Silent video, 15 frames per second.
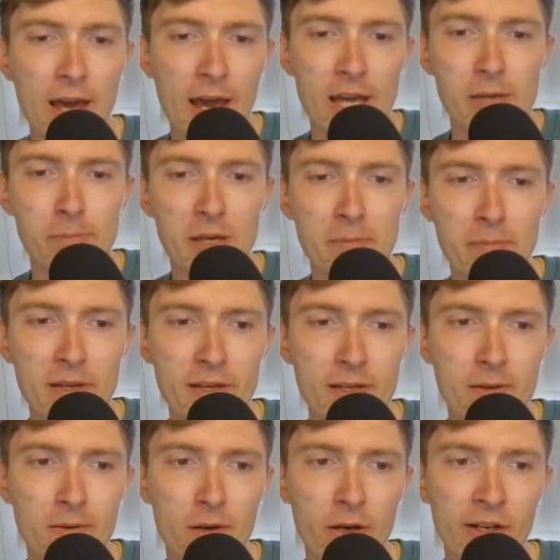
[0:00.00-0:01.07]
APP,
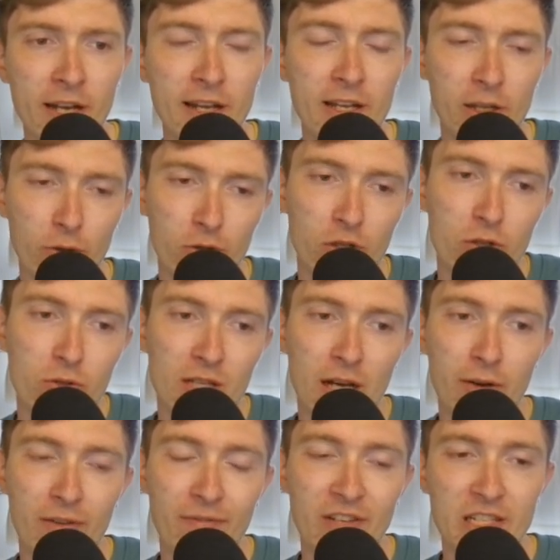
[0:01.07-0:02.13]
okay, he'll lose
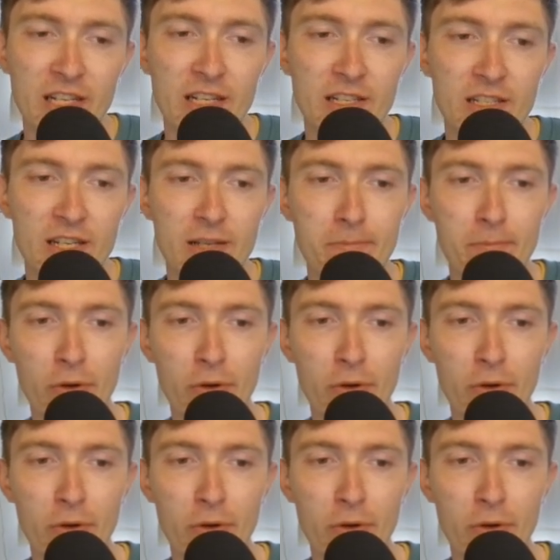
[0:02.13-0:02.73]
out in the TT,